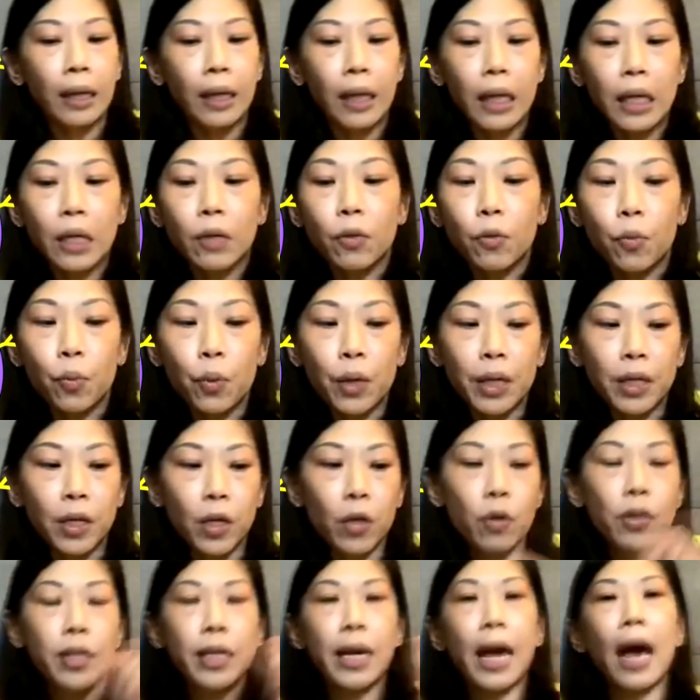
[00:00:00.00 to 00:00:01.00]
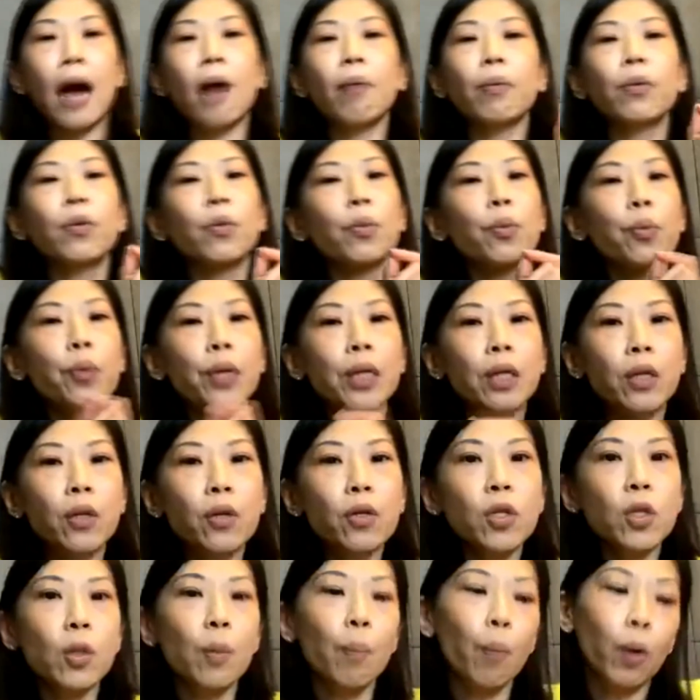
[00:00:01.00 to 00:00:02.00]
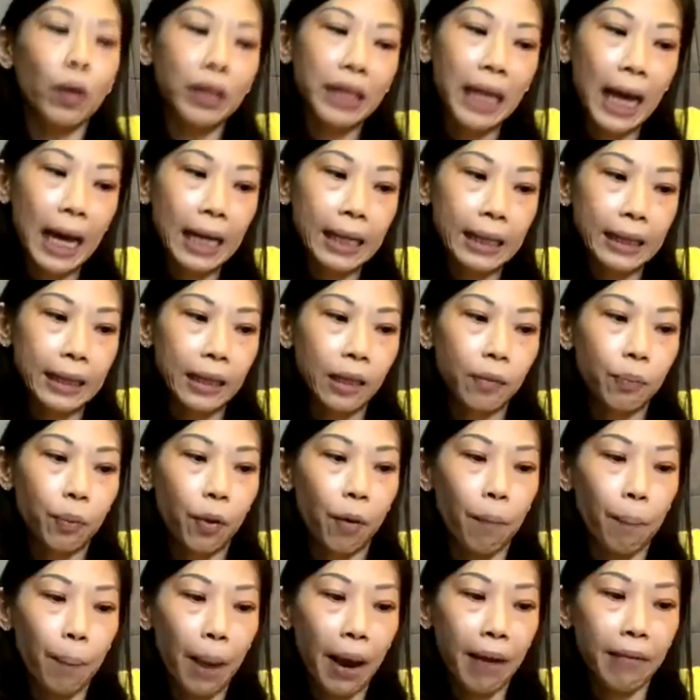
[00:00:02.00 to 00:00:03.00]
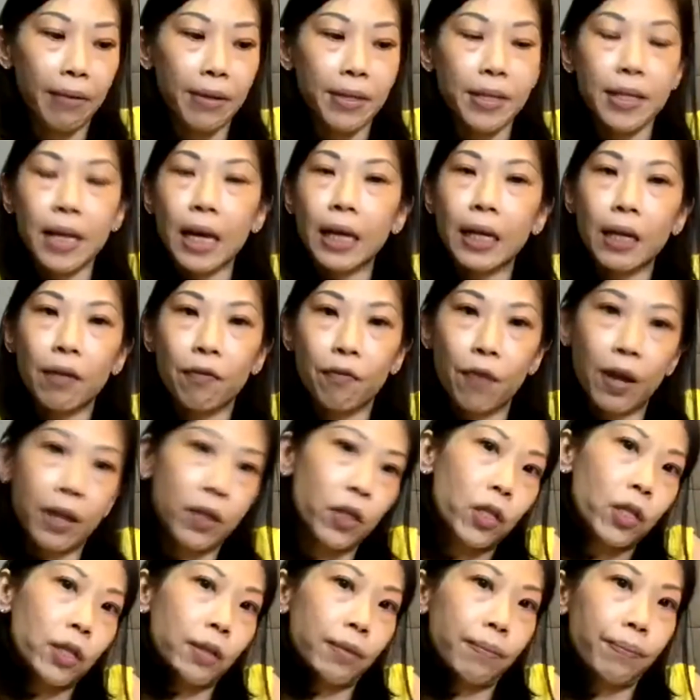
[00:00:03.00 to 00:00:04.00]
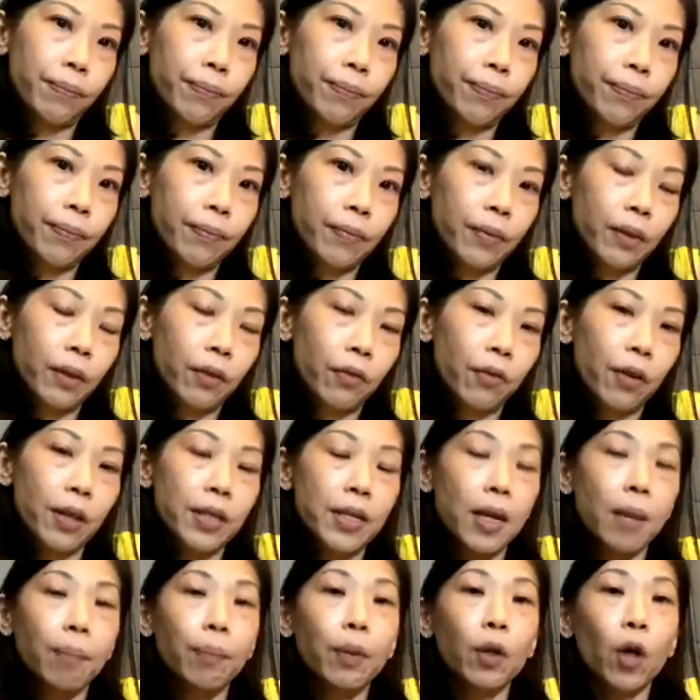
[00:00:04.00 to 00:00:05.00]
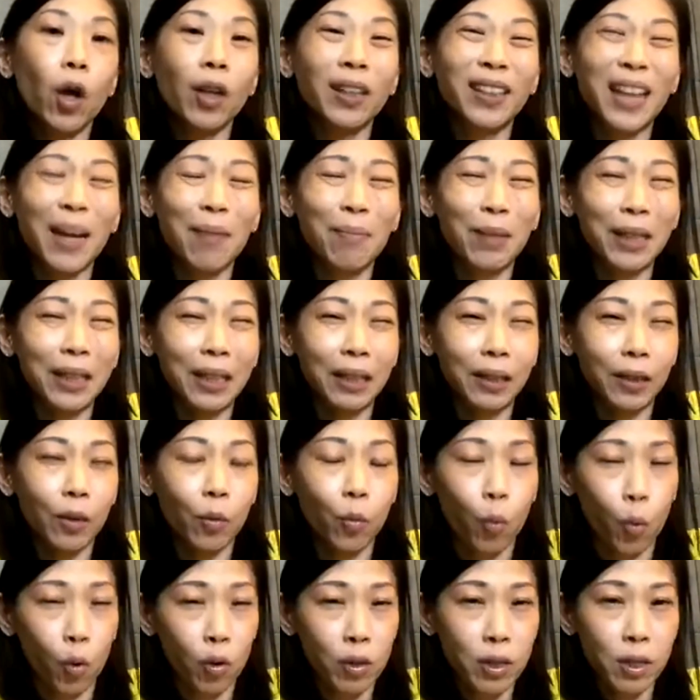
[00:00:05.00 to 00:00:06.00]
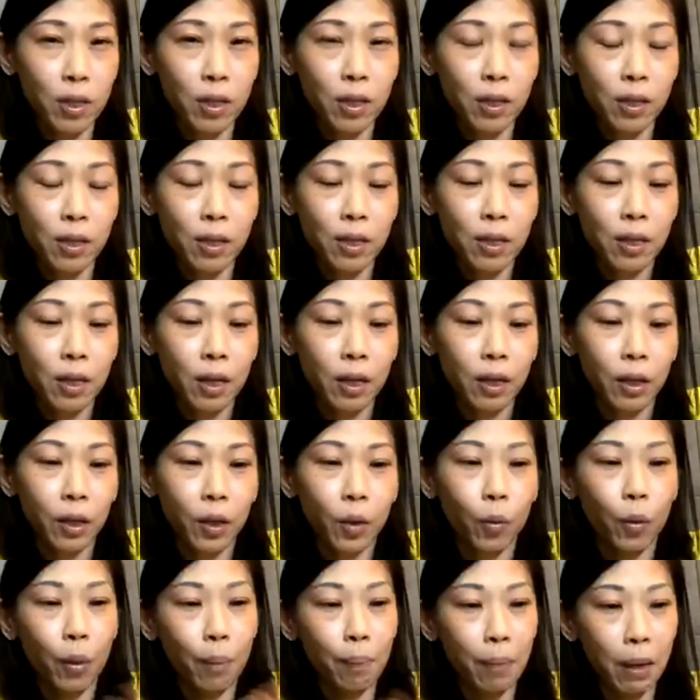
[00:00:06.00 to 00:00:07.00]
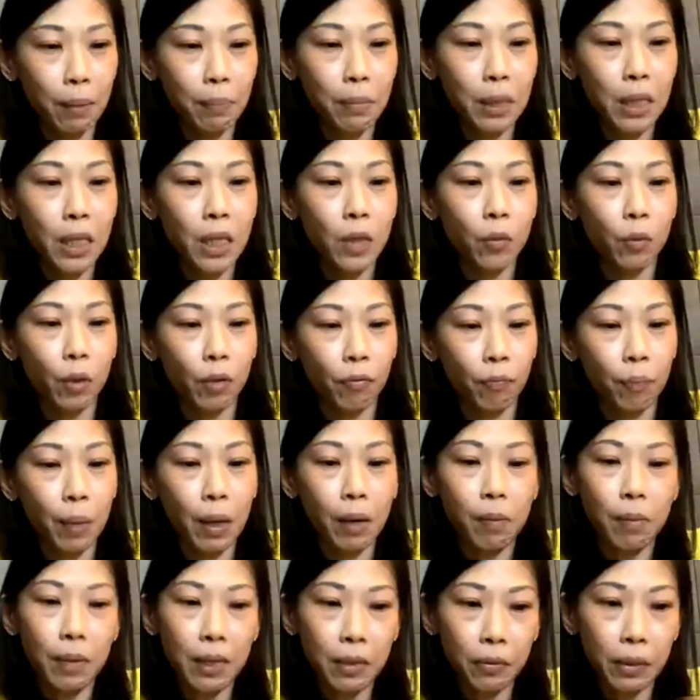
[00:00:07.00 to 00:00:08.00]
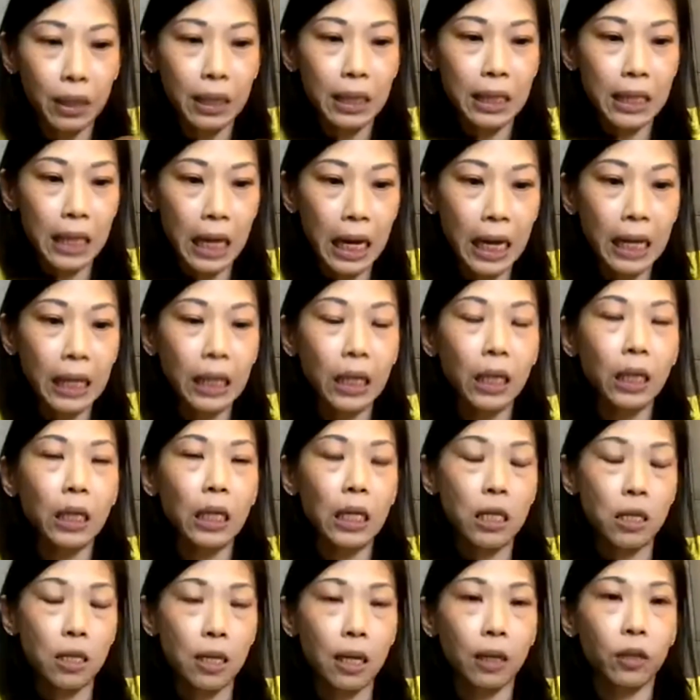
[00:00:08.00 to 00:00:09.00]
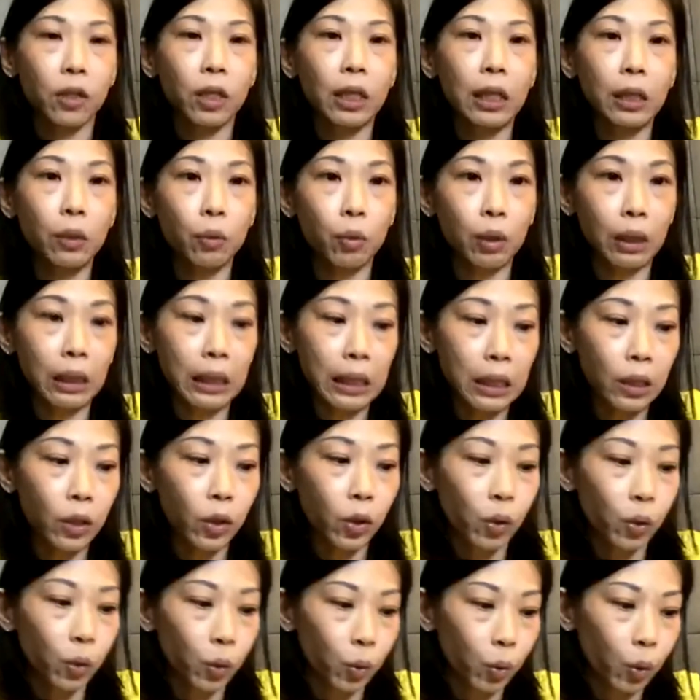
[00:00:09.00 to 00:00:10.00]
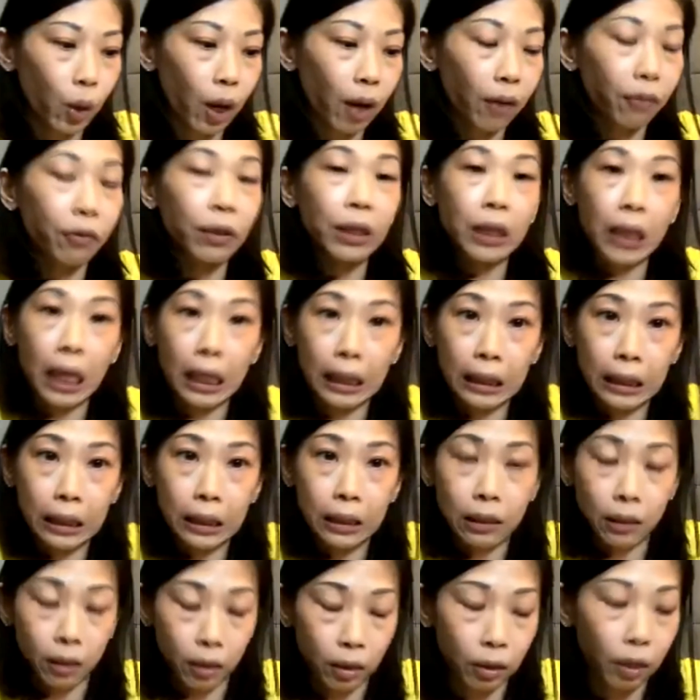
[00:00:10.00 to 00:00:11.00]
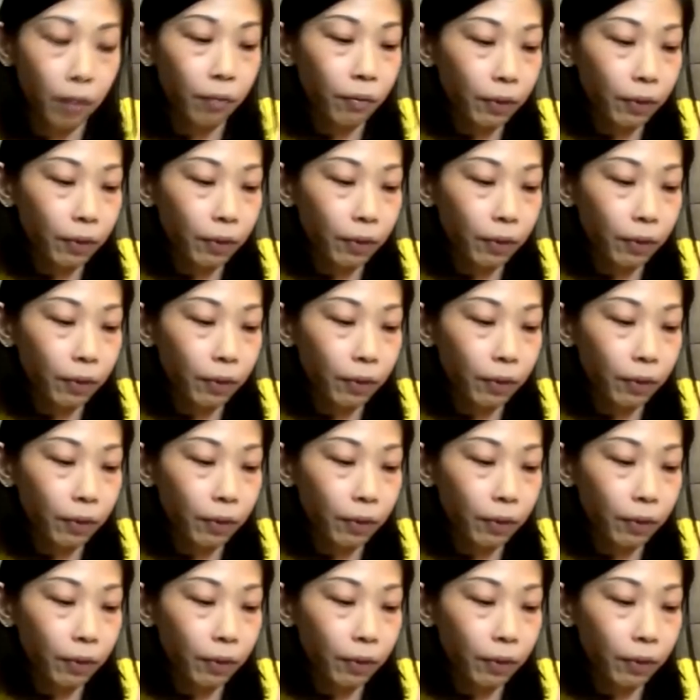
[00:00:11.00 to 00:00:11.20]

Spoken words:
it helps to reduce the mortality from parasite infection. For example, contaminated water. You know, when mommy with baby, when they take it, it's actually will lead to fatality,